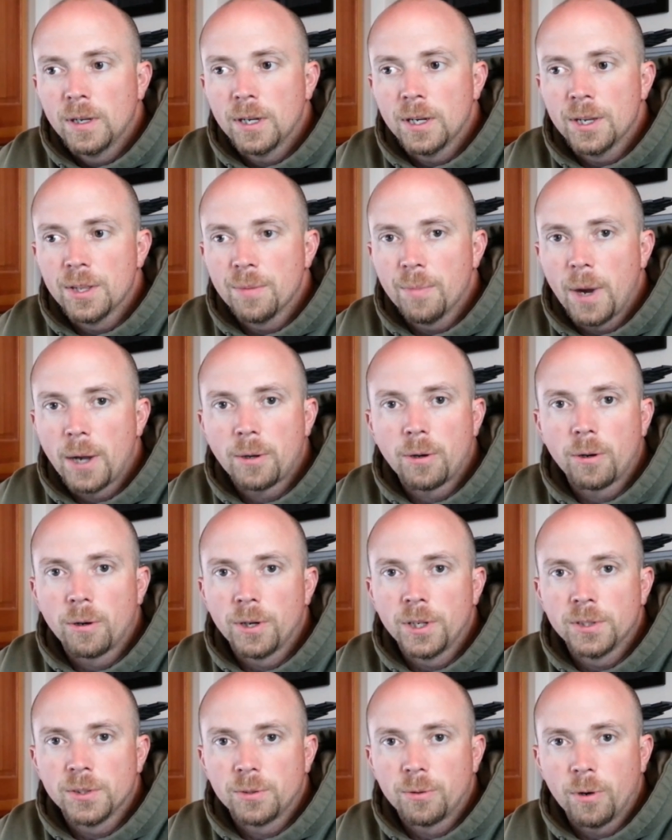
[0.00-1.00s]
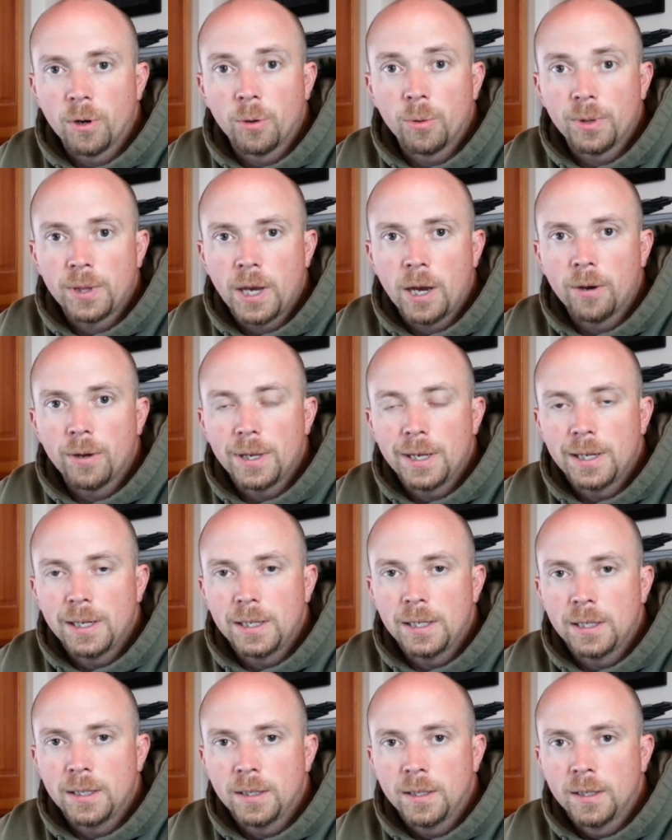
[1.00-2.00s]
uh, the microgreens grow without
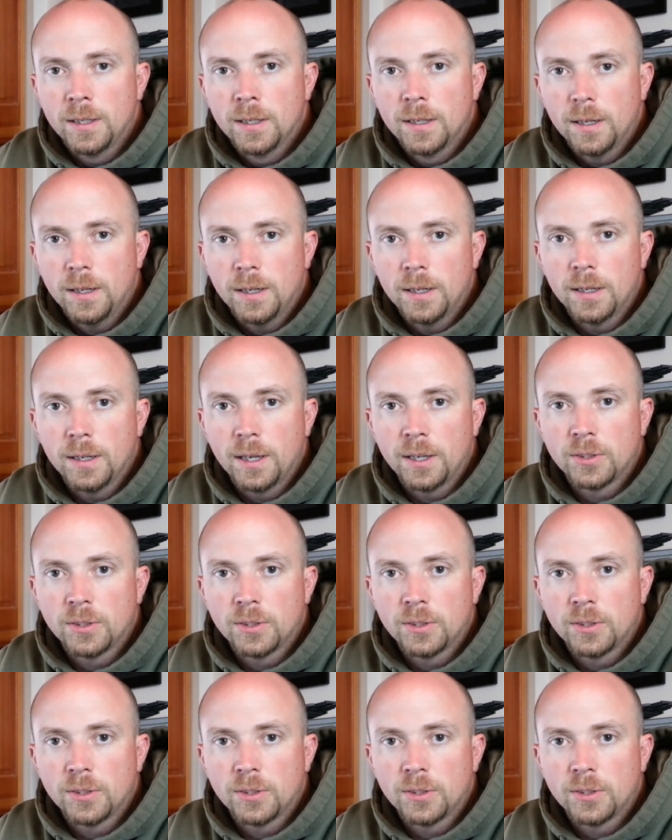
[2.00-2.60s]
any uh,